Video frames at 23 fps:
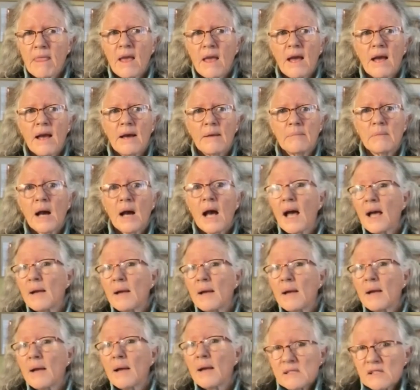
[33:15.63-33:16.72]
I
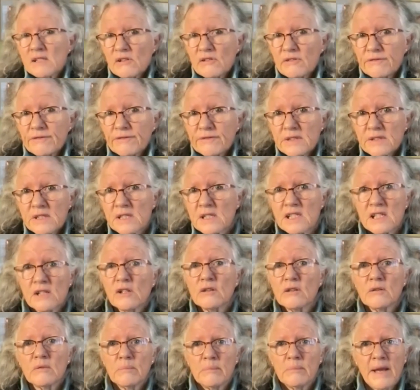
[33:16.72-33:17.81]
myself
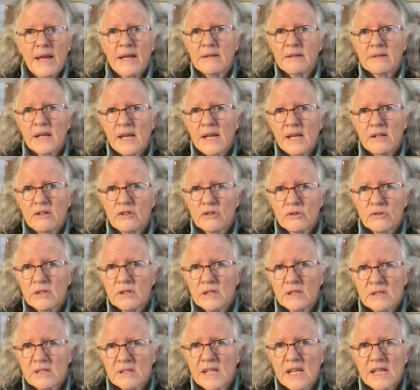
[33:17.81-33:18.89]
still maintain
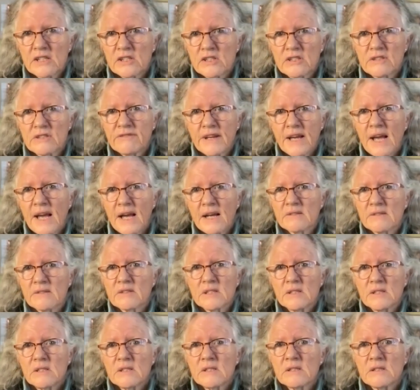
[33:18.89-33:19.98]
doing sketches for
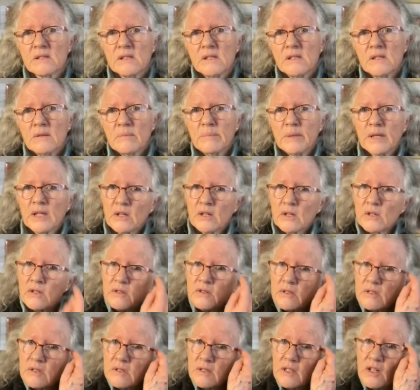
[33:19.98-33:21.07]
houses
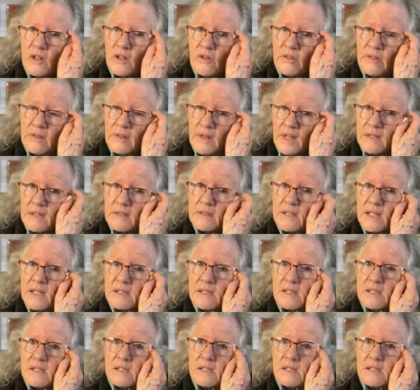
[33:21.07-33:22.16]
because, you know,
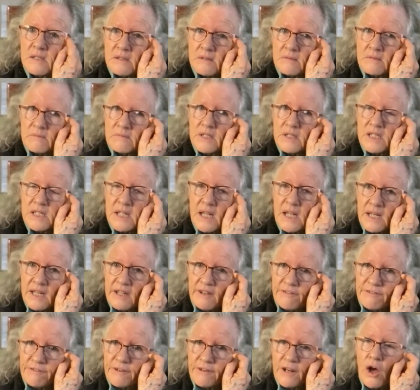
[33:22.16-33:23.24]
that's a steady
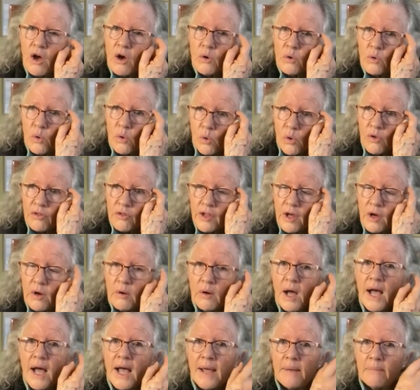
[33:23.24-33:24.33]
flow, although
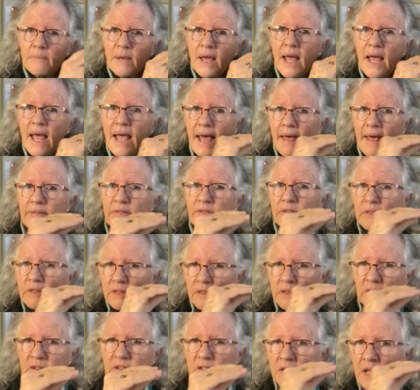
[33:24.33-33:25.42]
I'm at
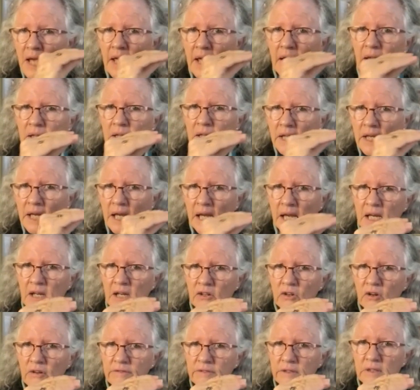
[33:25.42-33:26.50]
the tail end
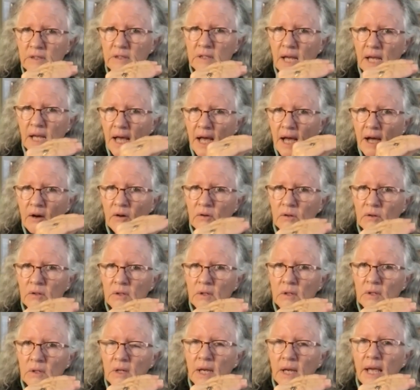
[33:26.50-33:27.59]
of it now.
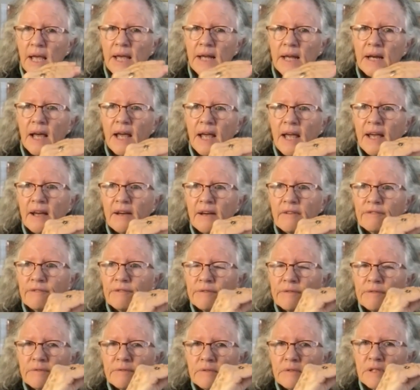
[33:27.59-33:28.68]
And I have
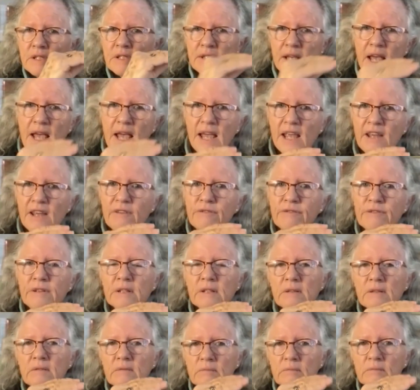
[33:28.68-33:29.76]
saved
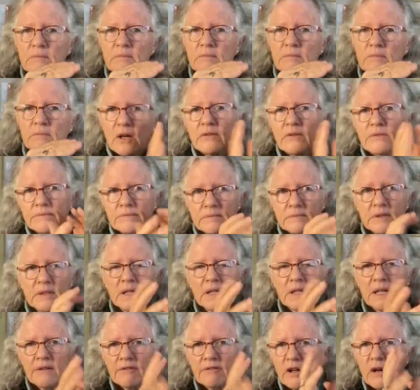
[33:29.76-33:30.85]
and, you know,
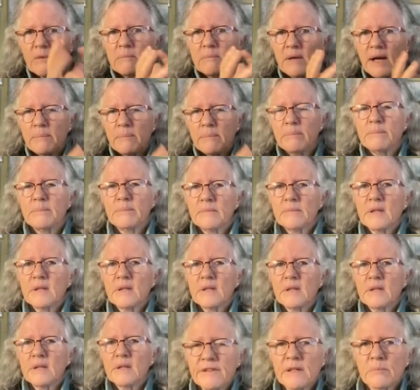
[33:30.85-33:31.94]
I've got my
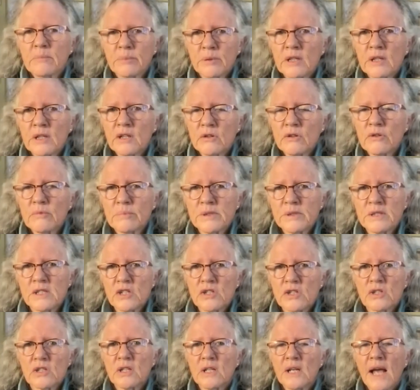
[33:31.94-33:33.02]
life in a pretty good
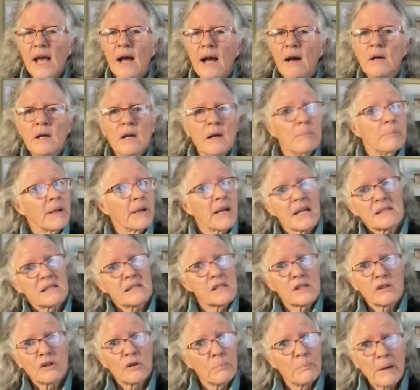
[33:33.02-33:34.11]
position now. But I
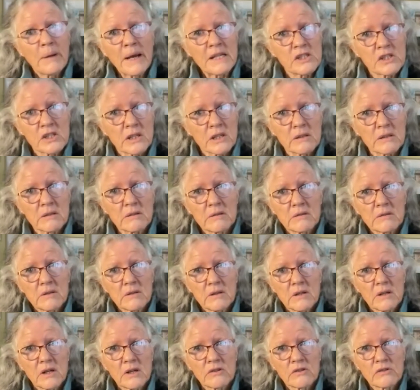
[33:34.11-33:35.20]
still budget
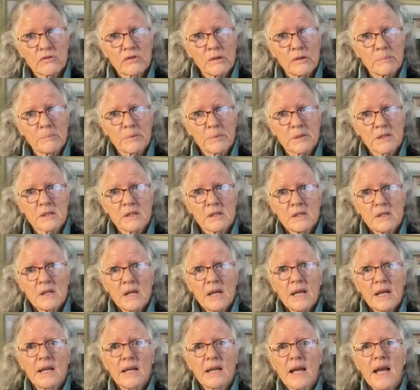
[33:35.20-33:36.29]
on trips,
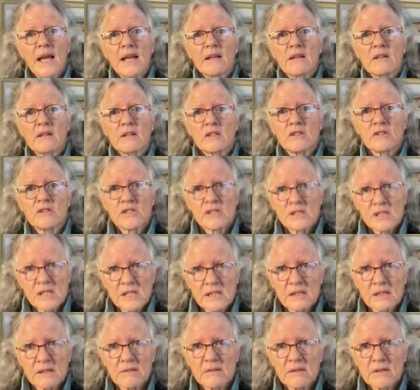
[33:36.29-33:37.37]
and I
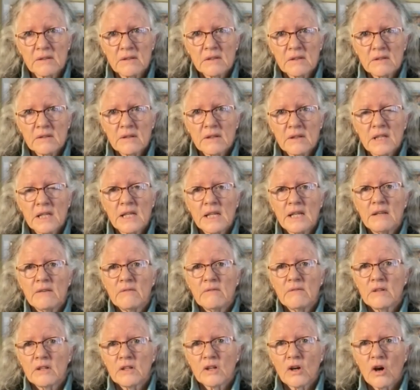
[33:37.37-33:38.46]
consider the
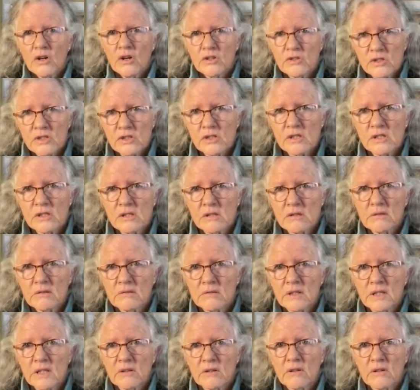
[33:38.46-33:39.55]
costs
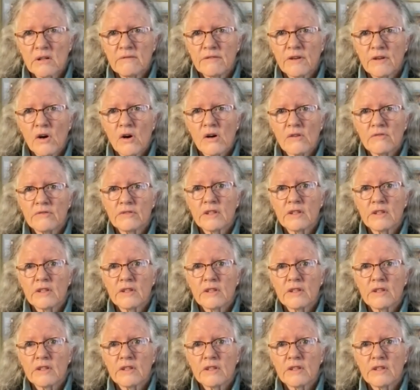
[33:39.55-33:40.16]
that are involved.